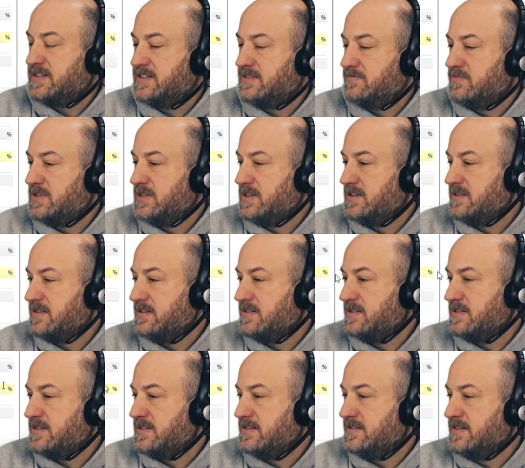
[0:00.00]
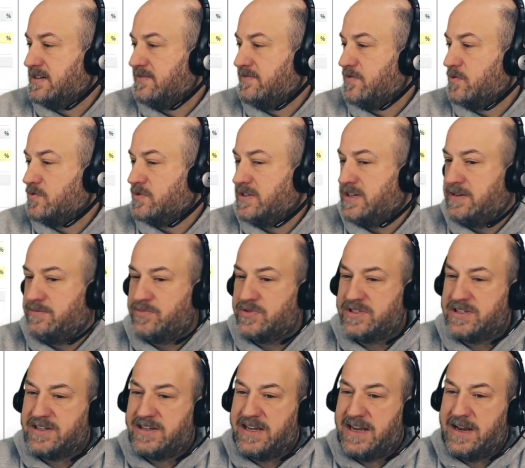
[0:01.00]
a month, still at a
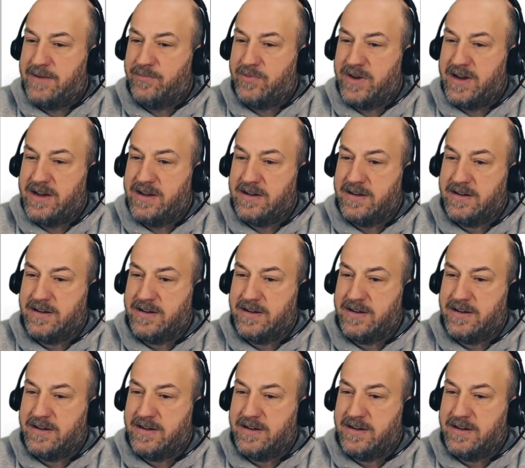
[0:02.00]
14% cap rate.